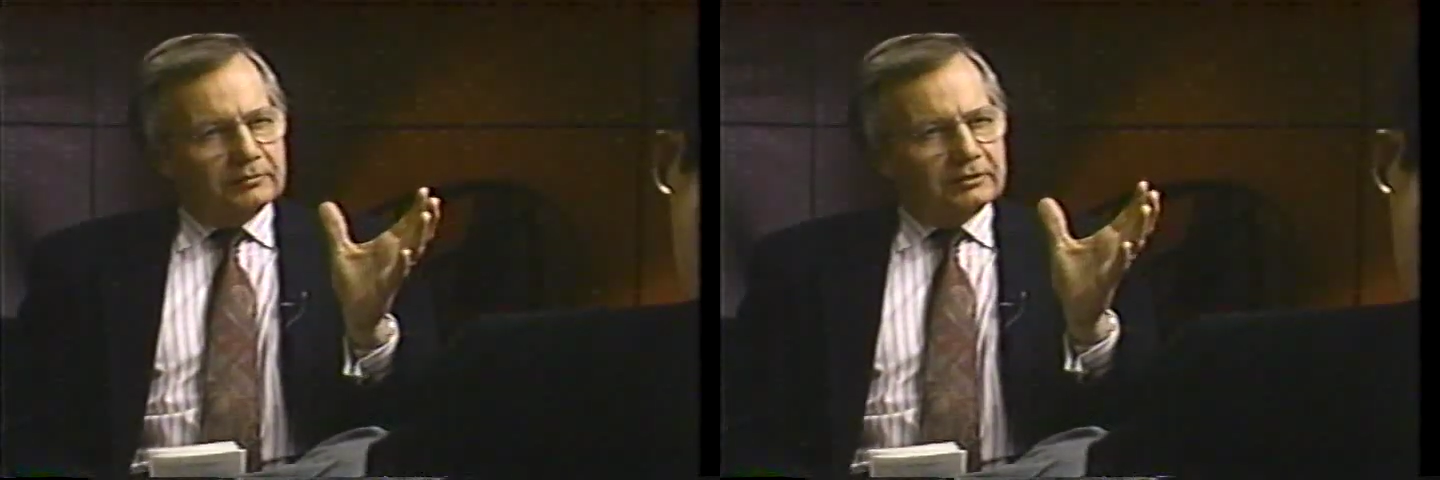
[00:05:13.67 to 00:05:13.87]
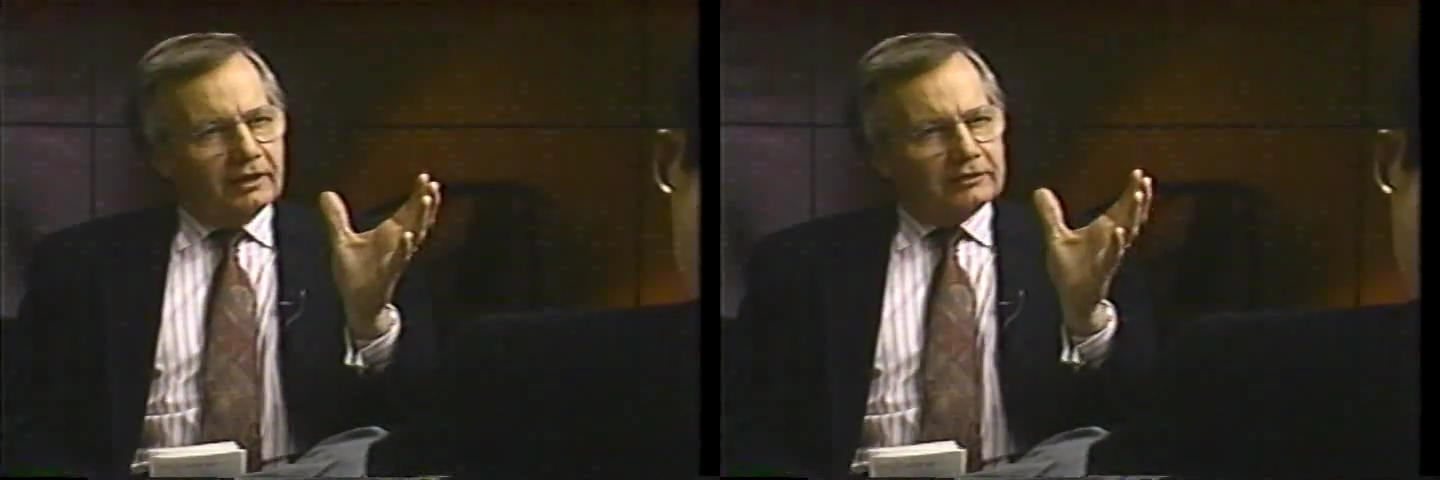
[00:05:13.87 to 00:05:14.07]

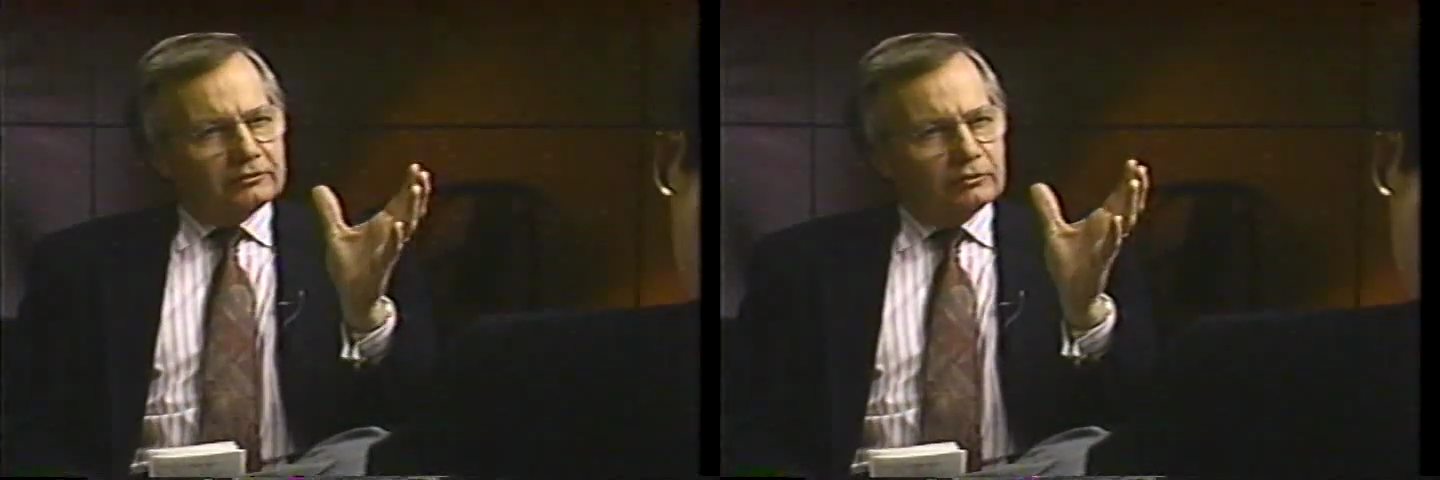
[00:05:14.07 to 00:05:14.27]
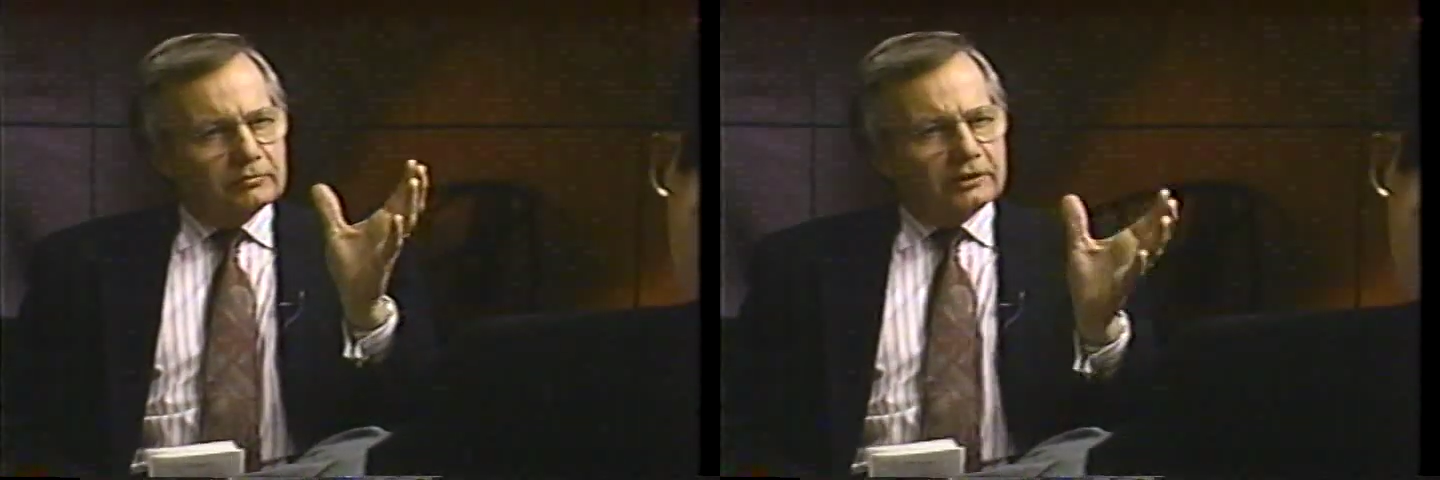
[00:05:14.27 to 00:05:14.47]
but not
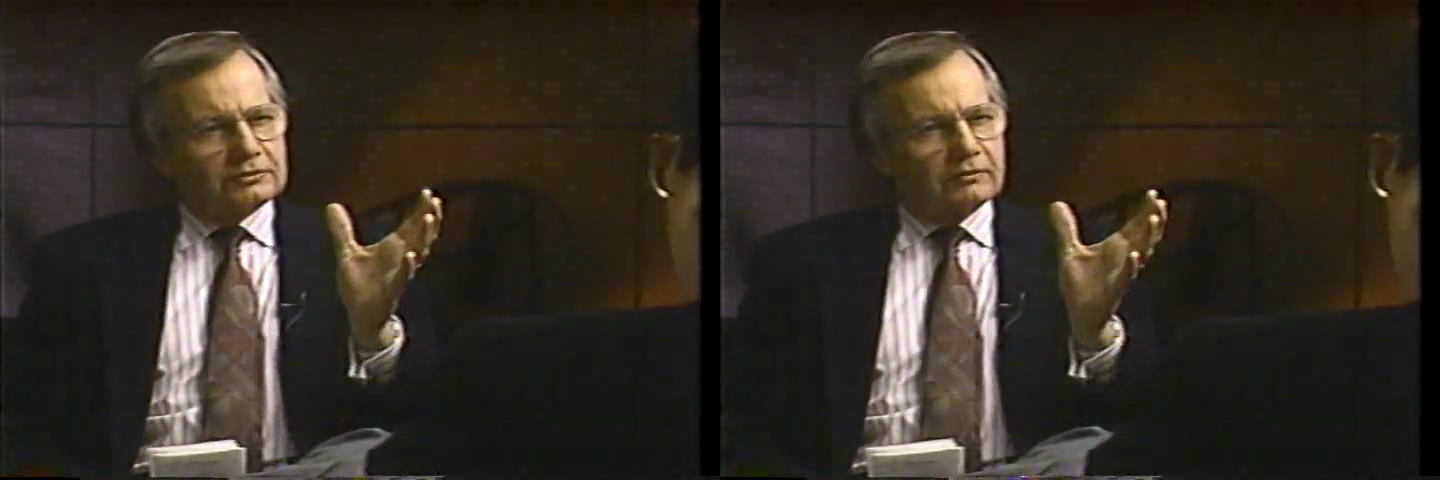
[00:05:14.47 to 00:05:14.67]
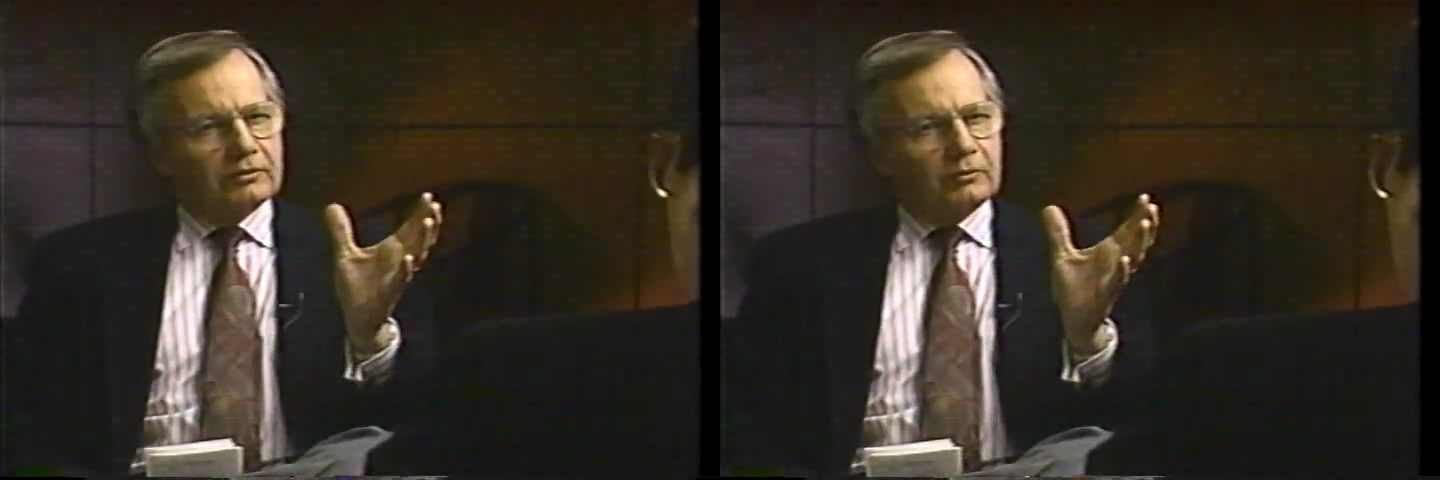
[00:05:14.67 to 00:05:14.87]
so
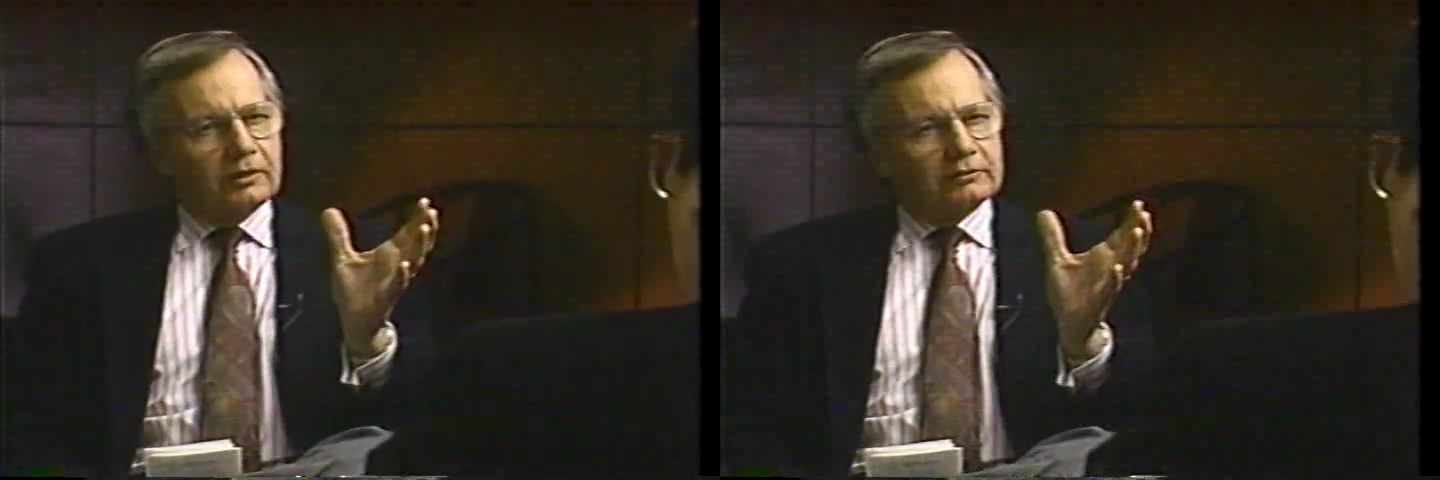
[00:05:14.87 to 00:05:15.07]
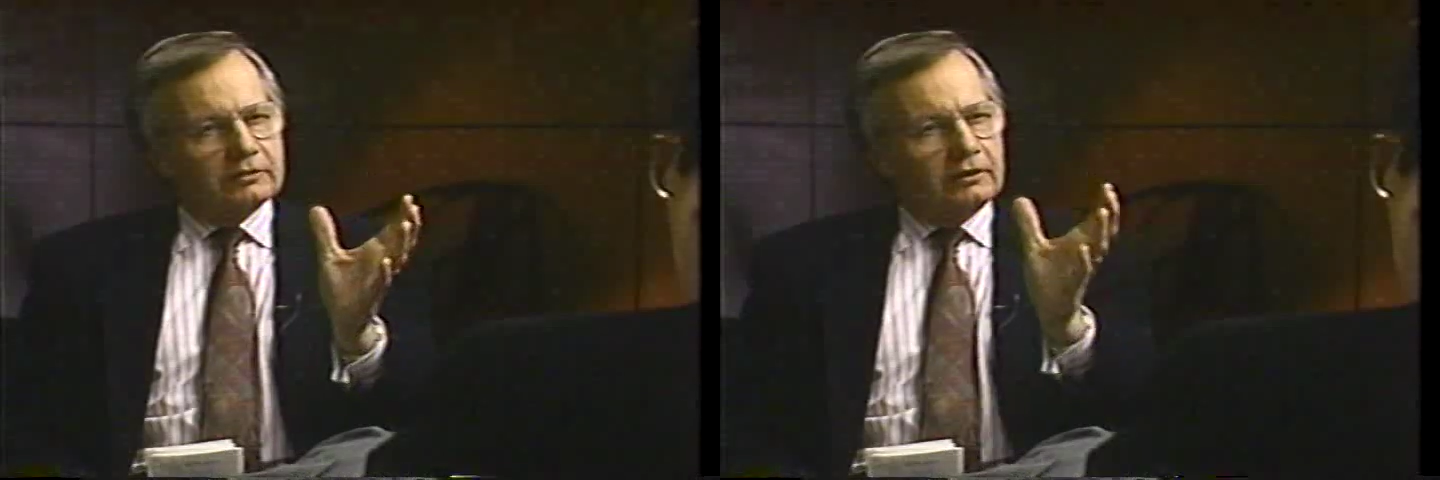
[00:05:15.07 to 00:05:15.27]
much of the
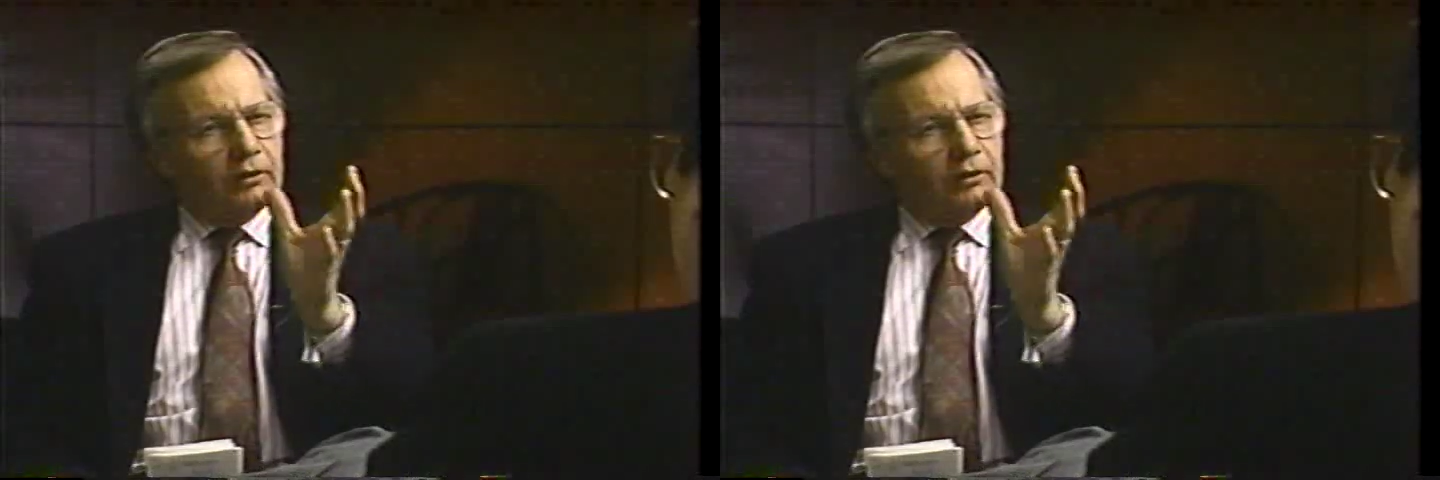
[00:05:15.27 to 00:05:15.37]
West that it